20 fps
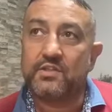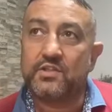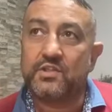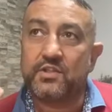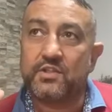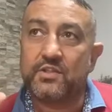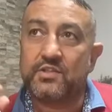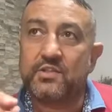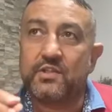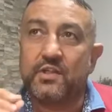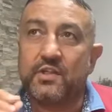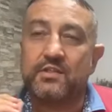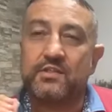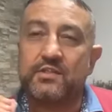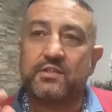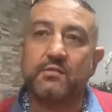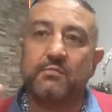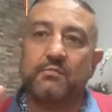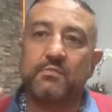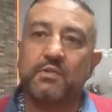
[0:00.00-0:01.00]

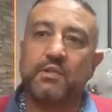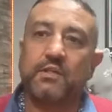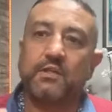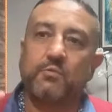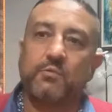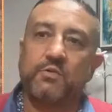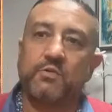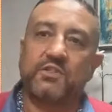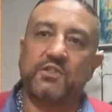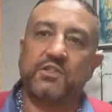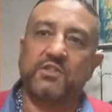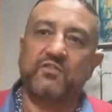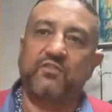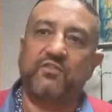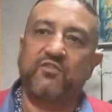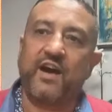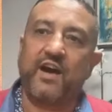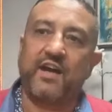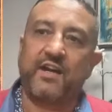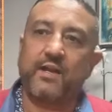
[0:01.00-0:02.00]
just something which
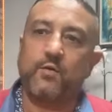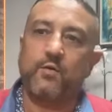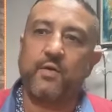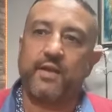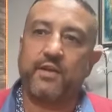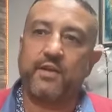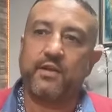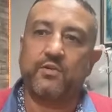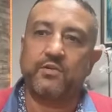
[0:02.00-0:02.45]
is far away